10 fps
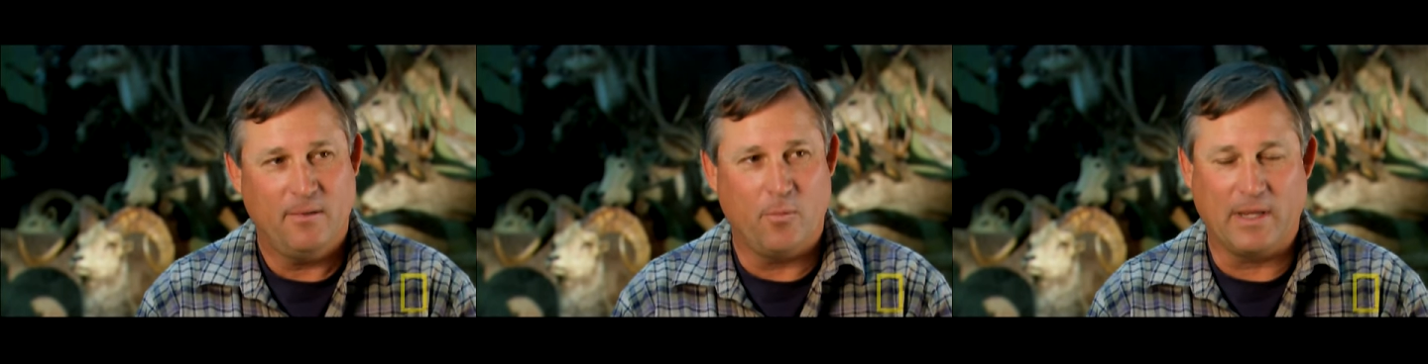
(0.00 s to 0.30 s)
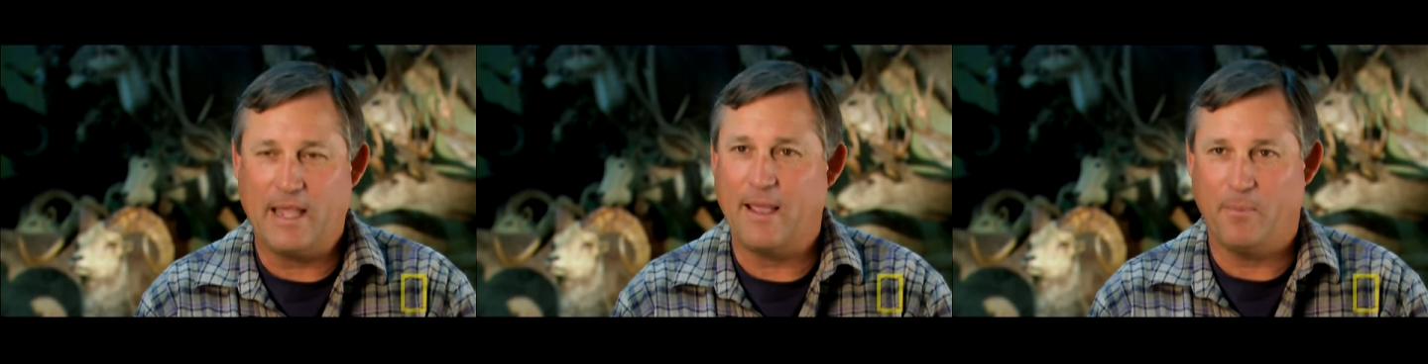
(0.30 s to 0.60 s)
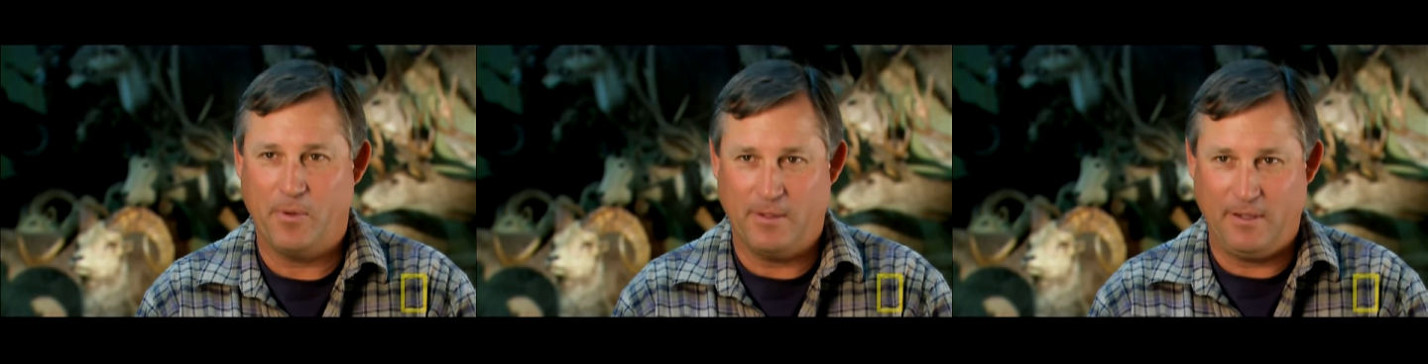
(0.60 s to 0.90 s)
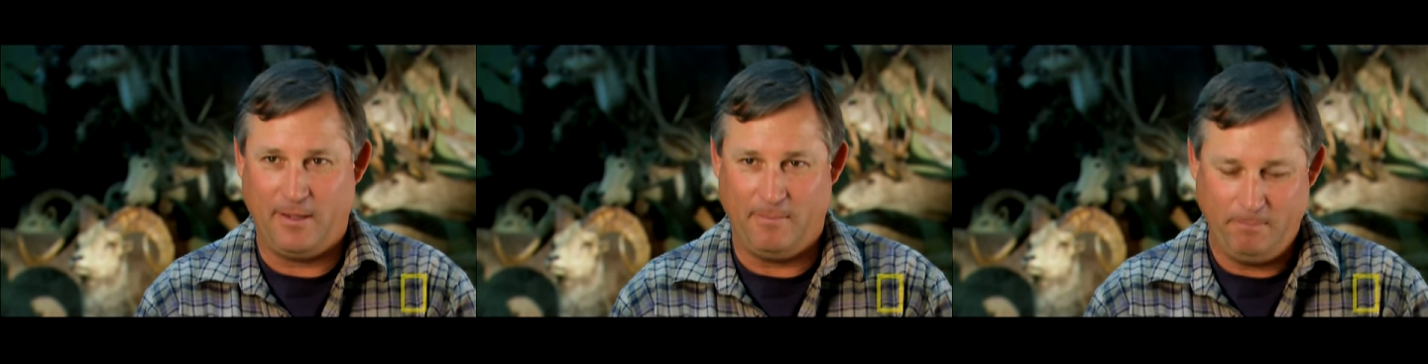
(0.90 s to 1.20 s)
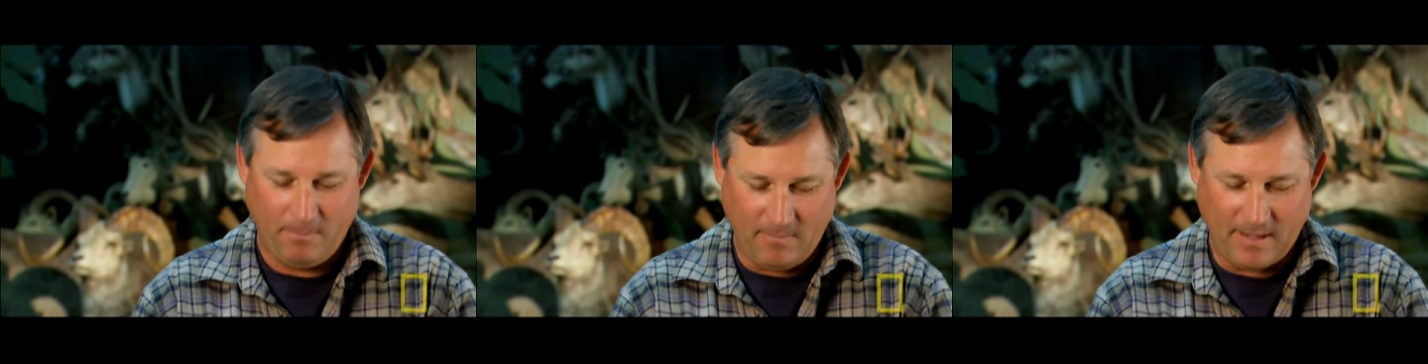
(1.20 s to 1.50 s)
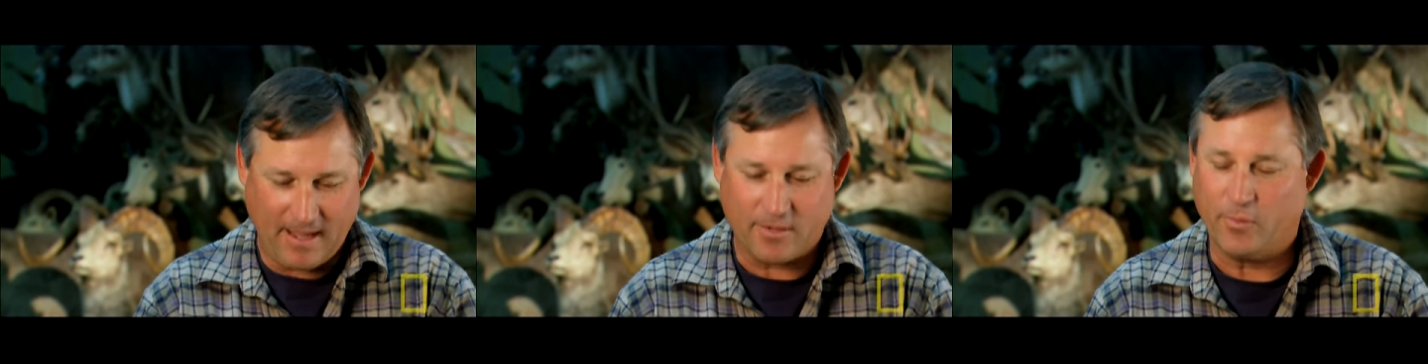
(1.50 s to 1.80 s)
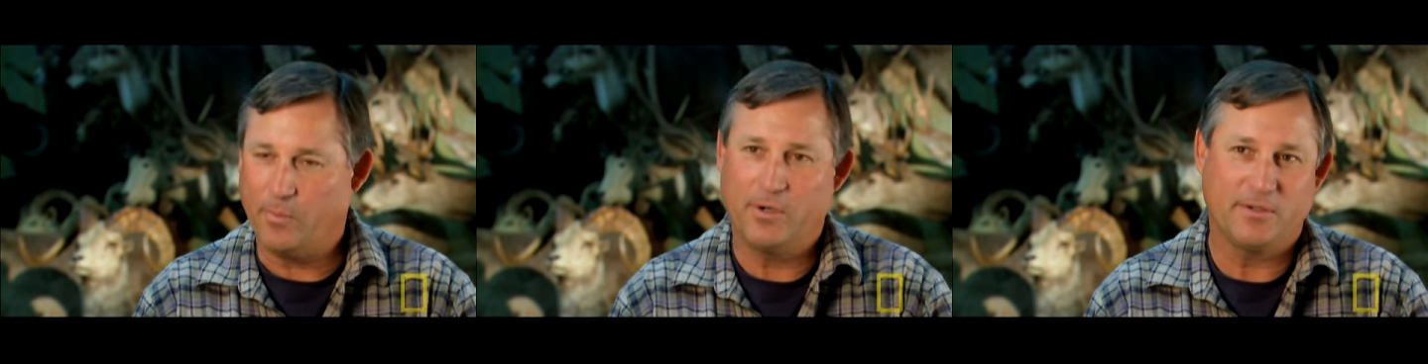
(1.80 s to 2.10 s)
We can't put the
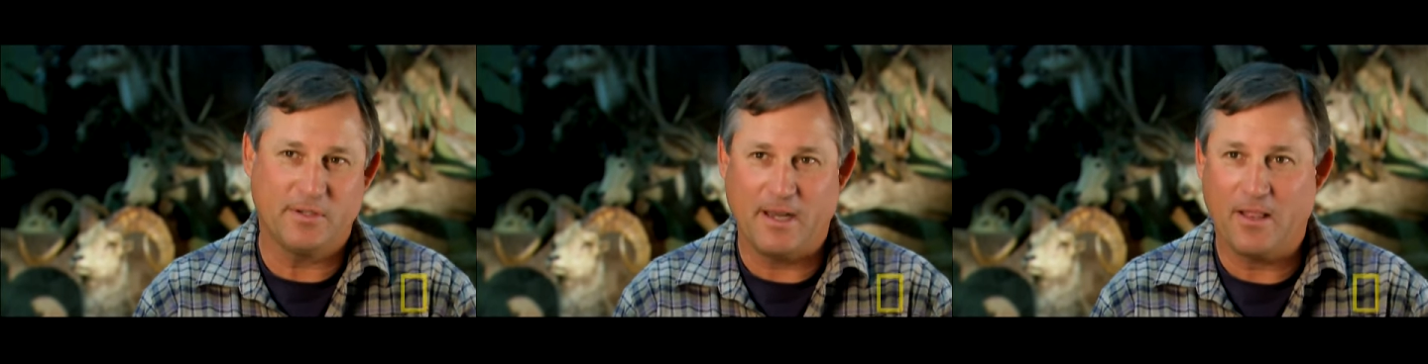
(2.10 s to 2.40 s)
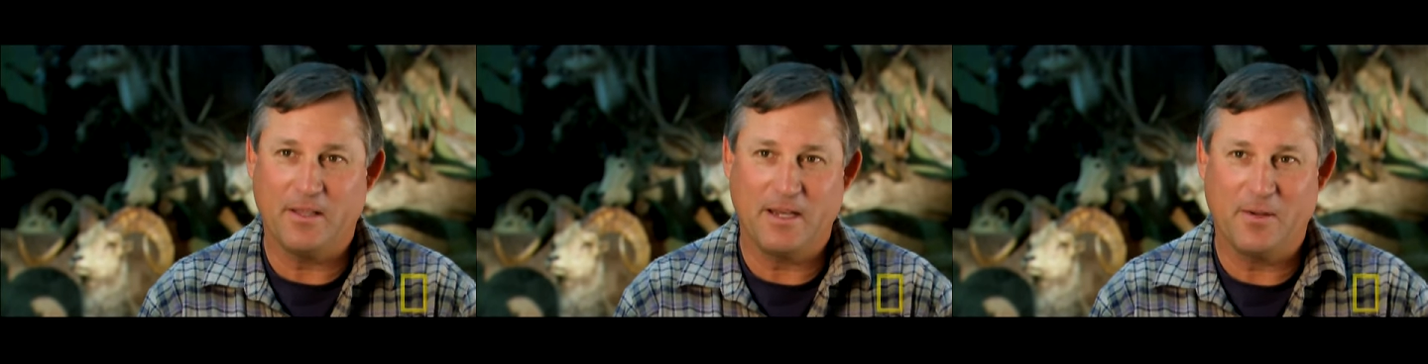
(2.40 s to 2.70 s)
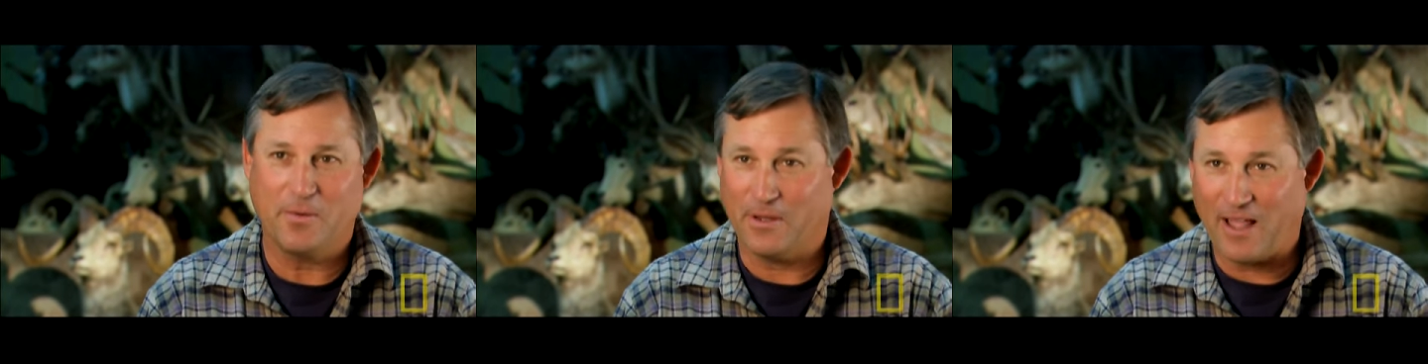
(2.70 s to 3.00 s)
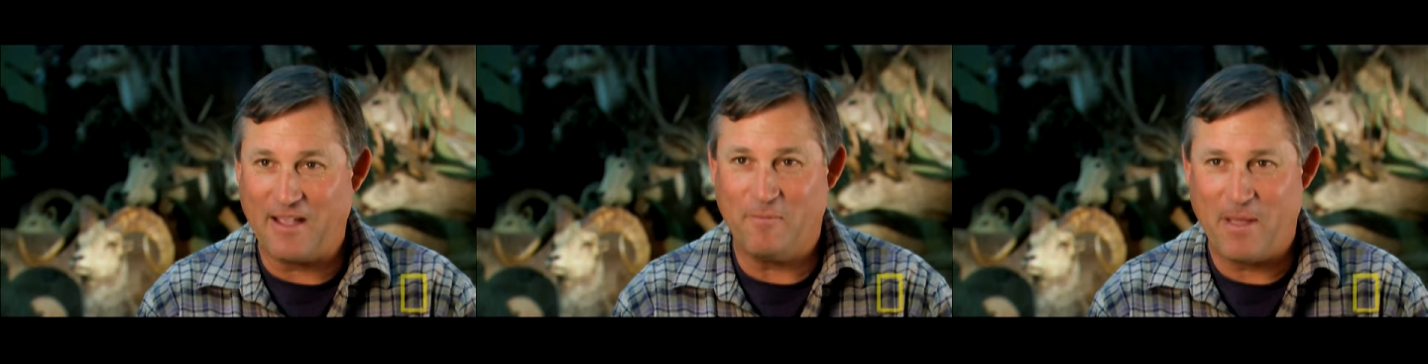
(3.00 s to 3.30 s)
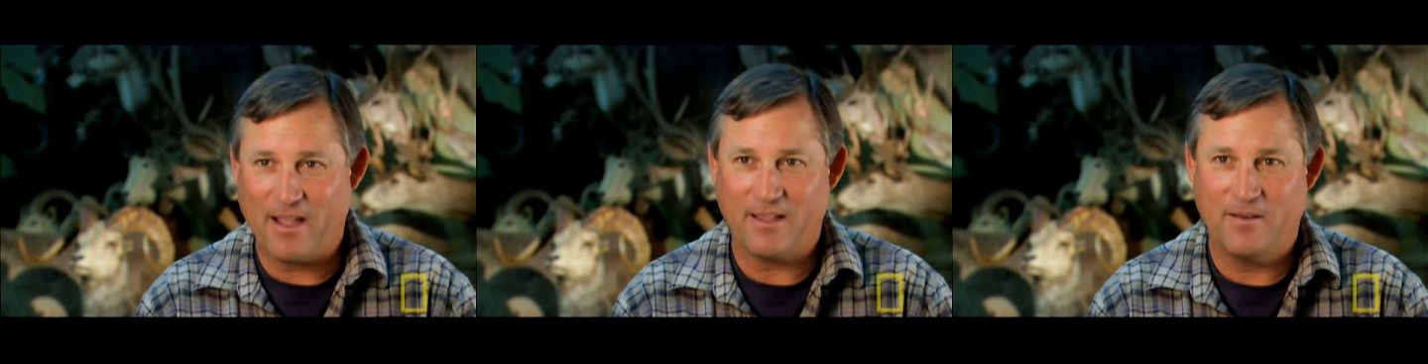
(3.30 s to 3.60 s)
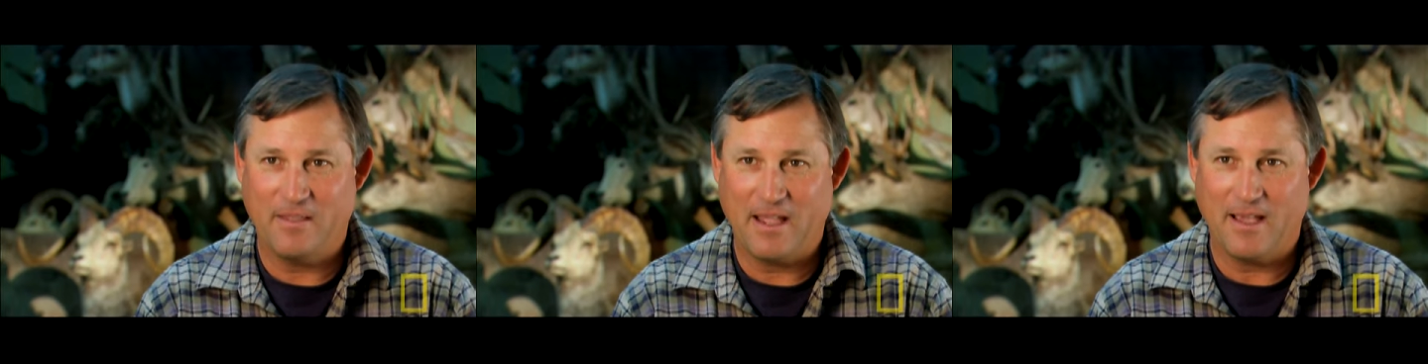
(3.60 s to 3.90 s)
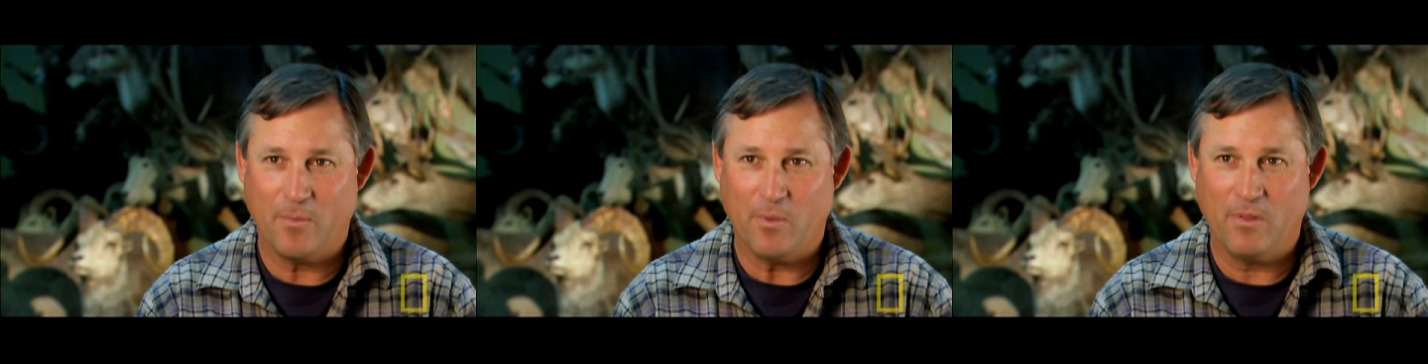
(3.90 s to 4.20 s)
actual personality or the life back into the
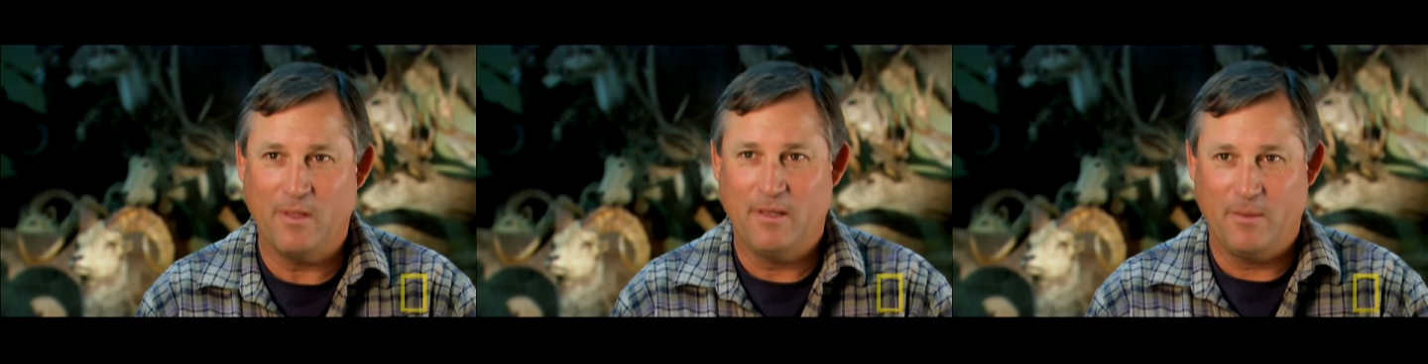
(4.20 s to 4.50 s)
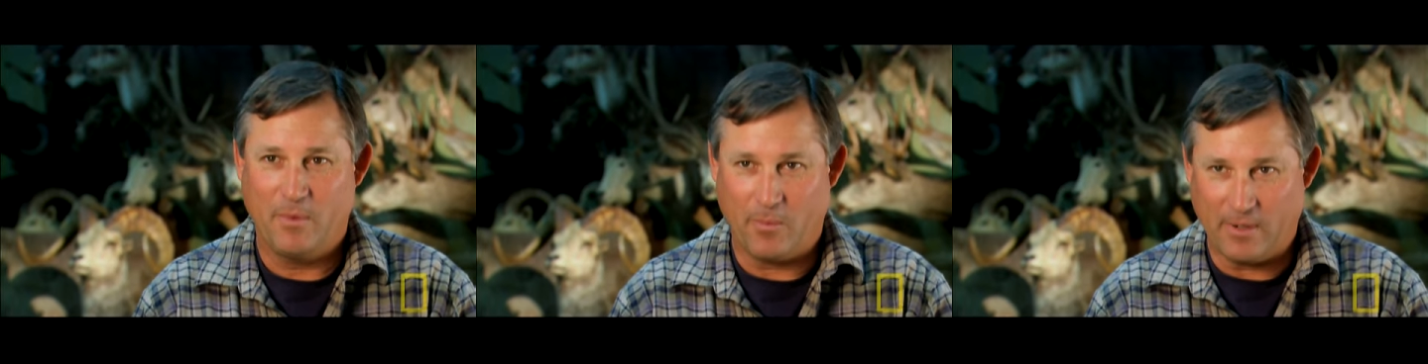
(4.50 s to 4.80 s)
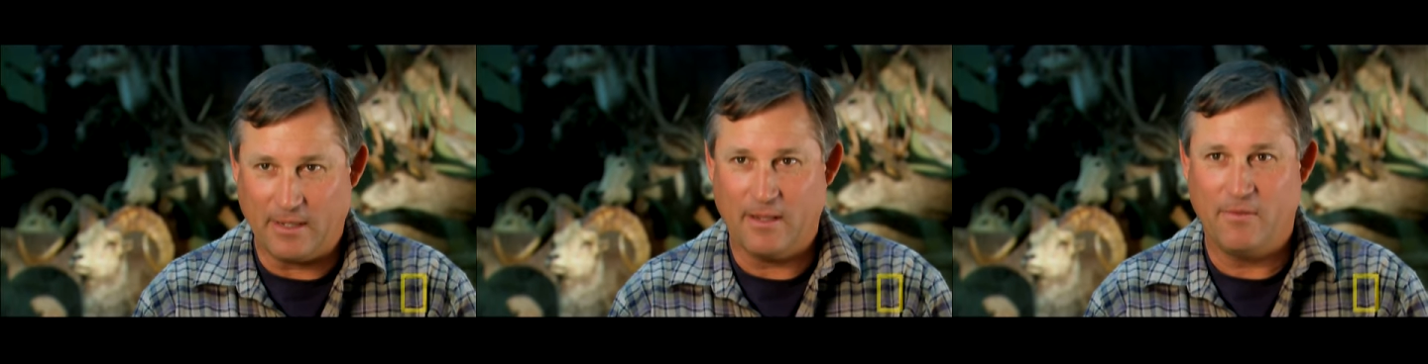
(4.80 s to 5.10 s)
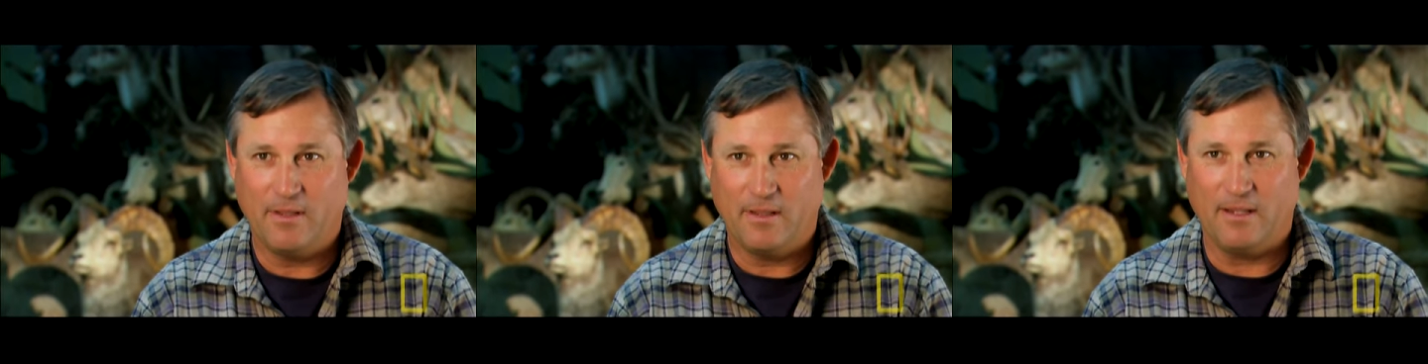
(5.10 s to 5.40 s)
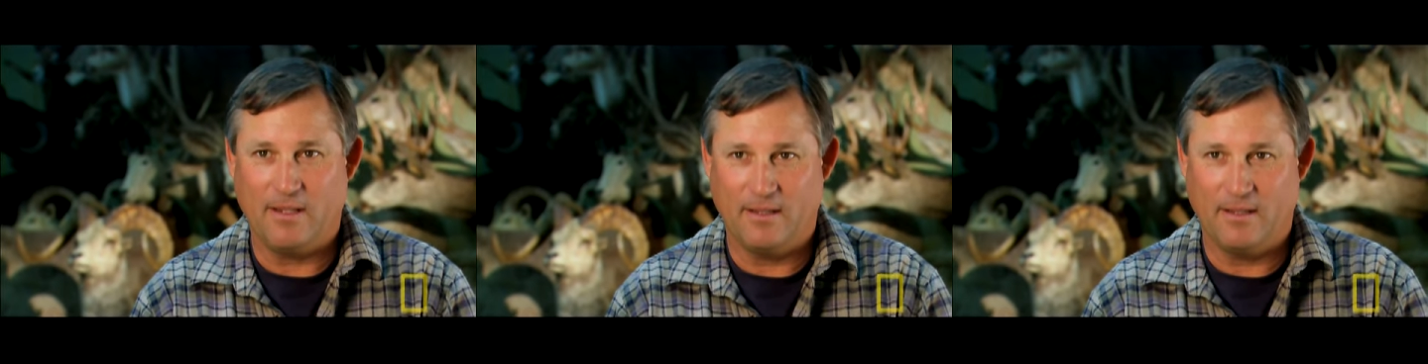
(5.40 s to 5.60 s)
animal, but we can give you the,